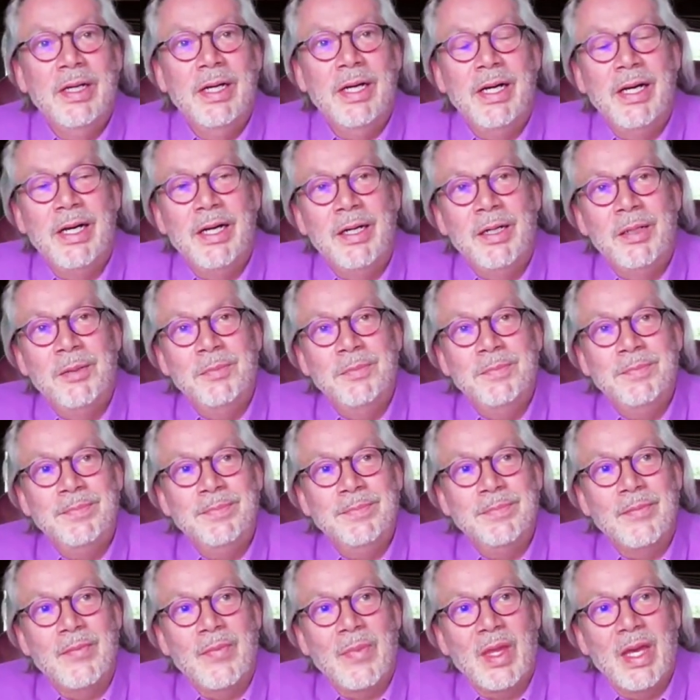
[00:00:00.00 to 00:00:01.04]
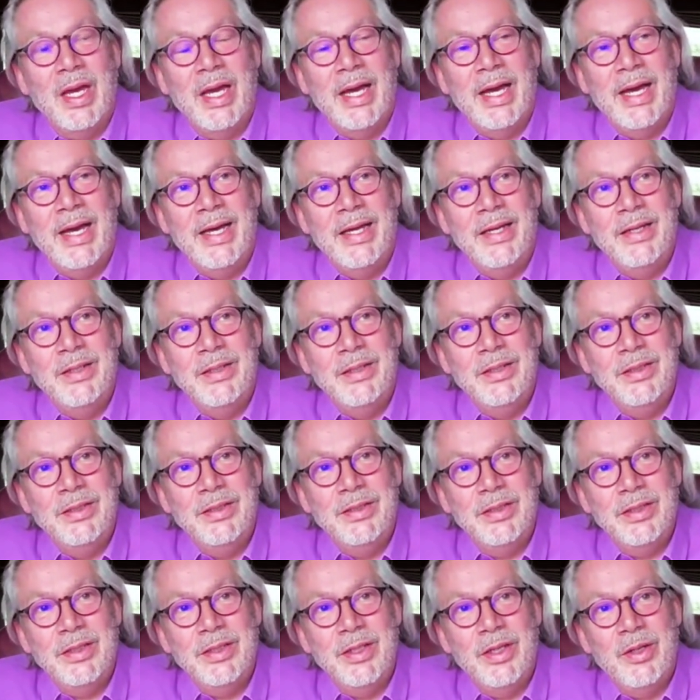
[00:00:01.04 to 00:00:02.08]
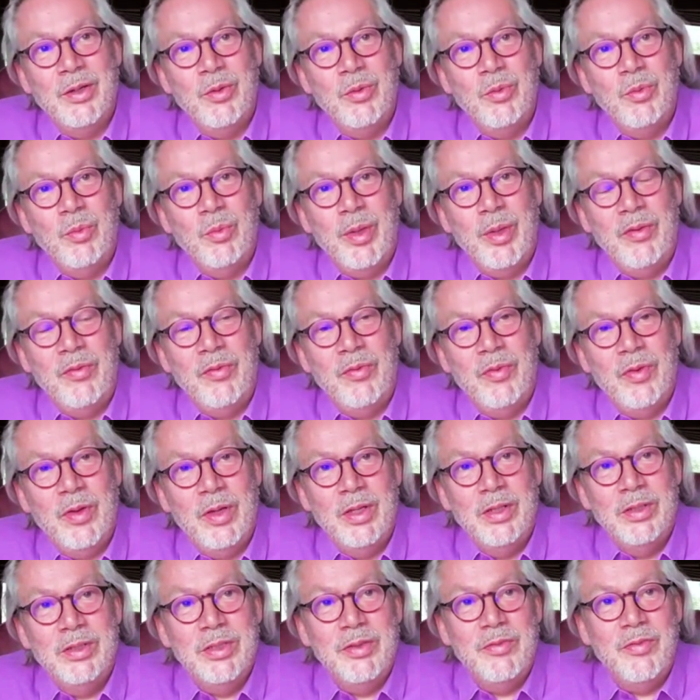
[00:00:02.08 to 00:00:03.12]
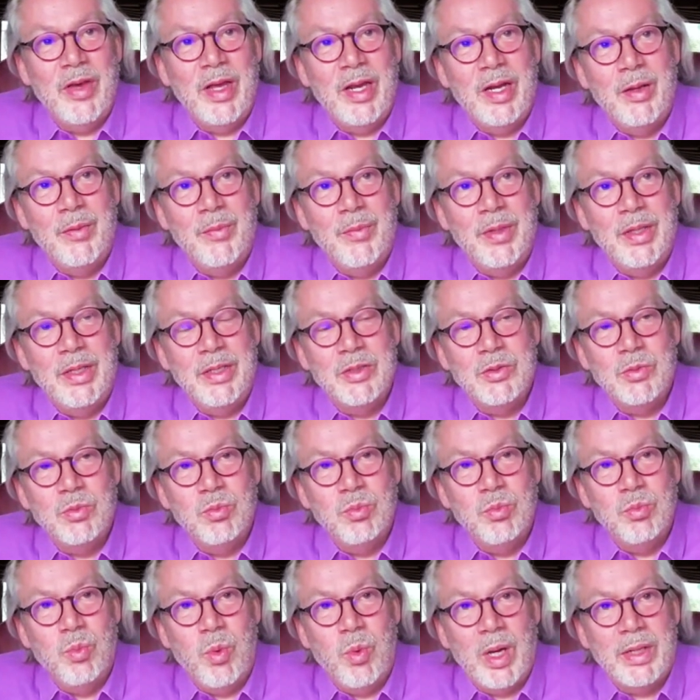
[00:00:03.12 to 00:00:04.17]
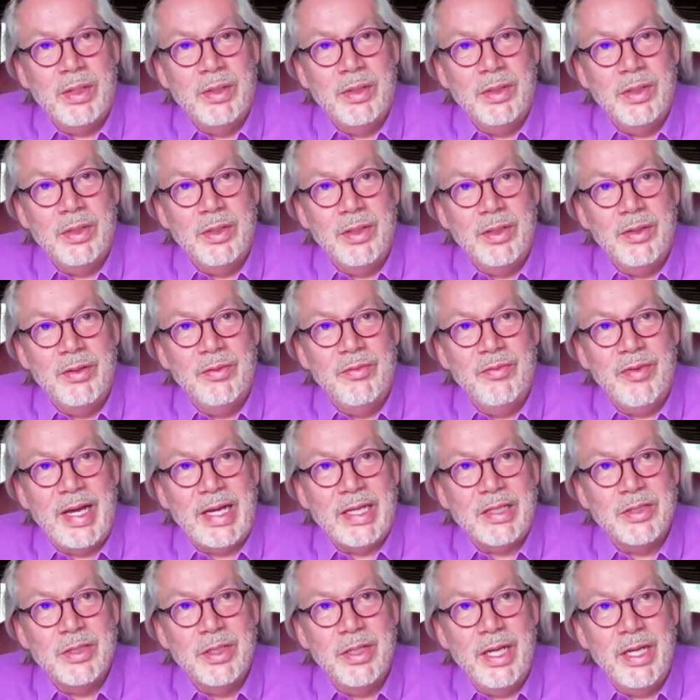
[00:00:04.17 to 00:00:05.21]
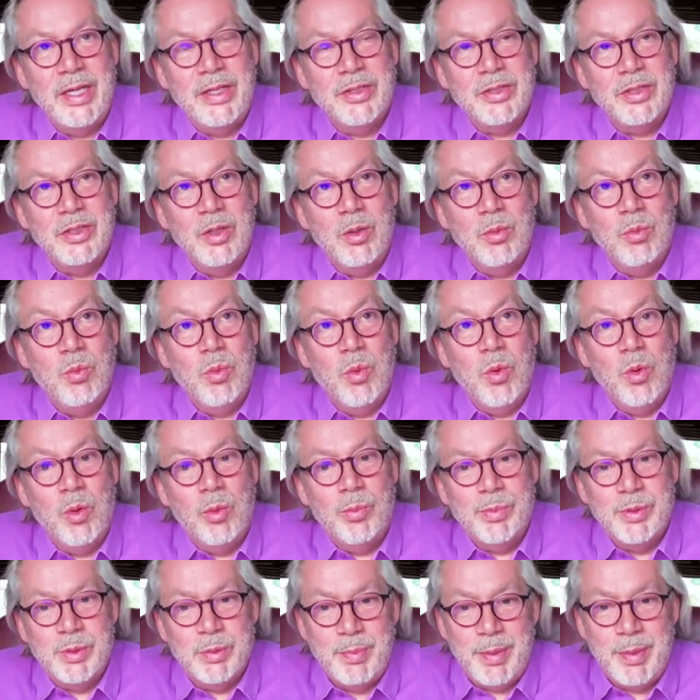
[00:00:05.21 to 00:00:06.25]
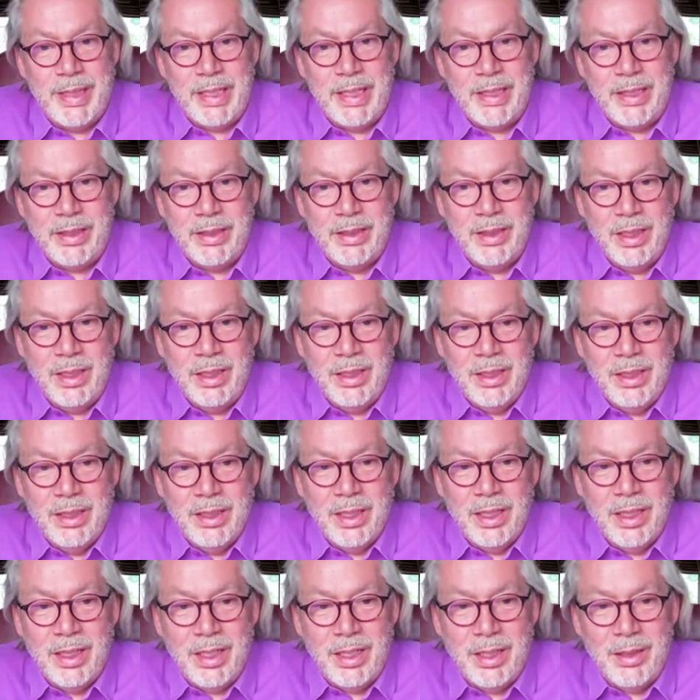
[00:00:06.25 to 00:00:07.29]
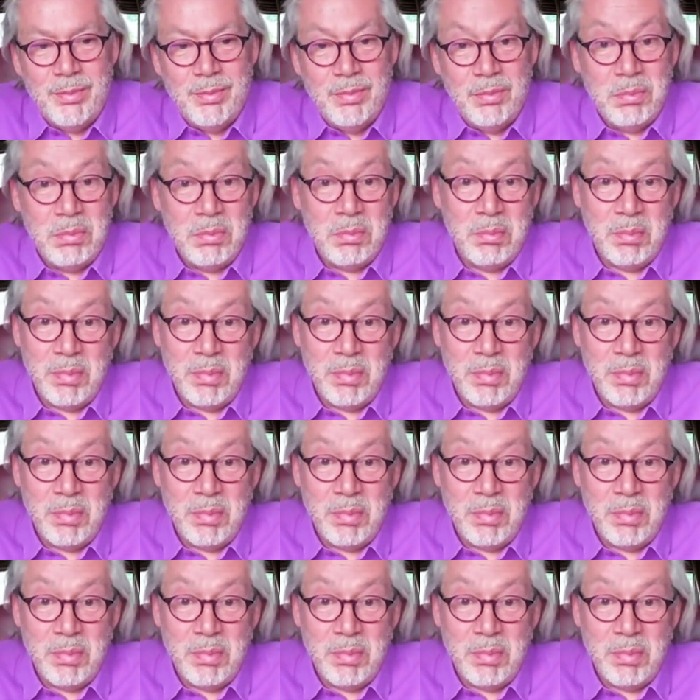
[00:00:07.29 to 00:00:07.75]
um, and you know, we've developed this wonder vaccination at warp speed, um,